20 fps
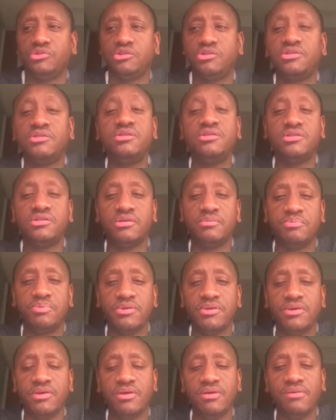is
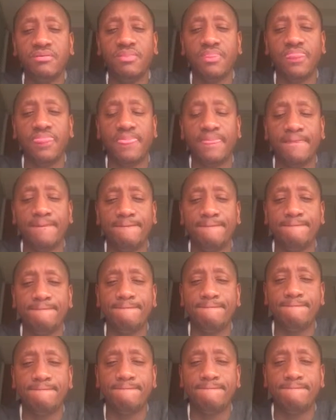disappear
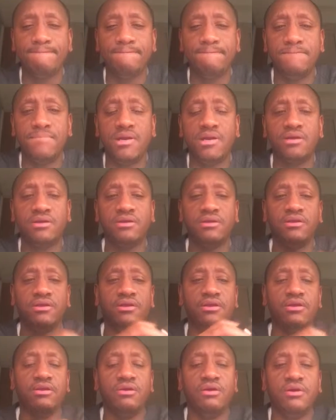back in
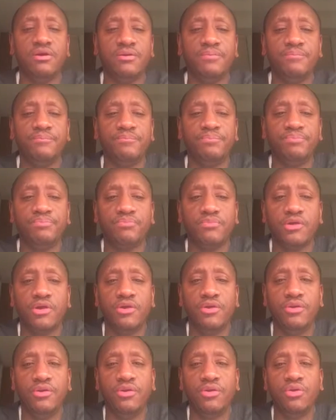the
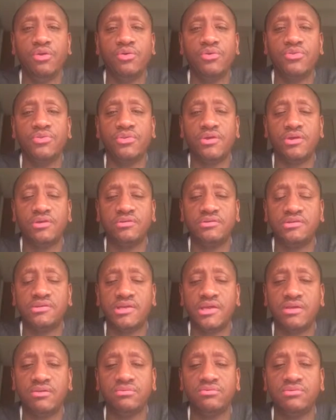north and
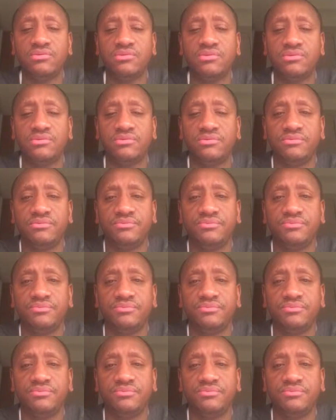south,